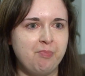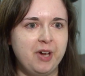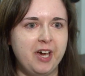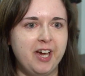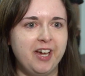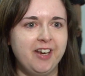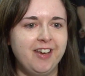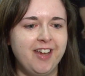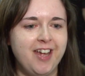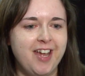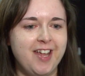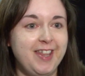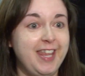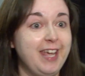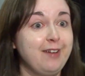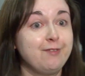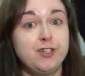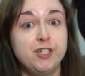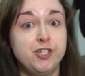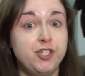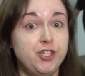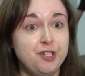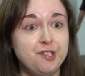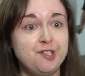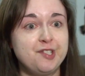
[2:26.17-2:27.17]
but they have
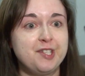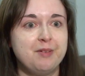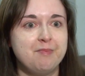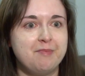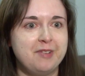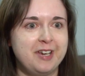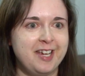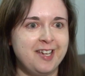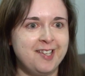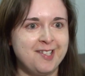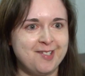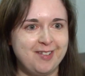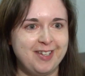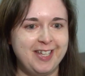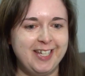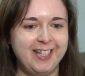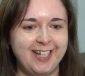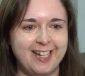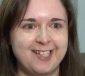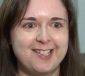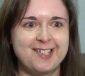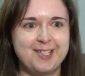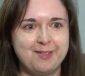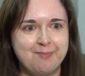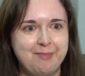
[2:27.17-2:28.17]
to choose somebody, so I think
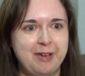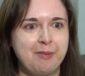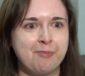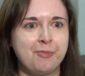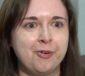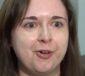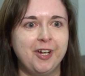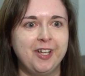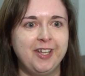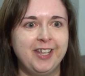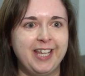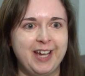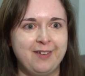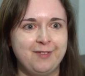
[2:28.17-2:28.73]
that's the big point.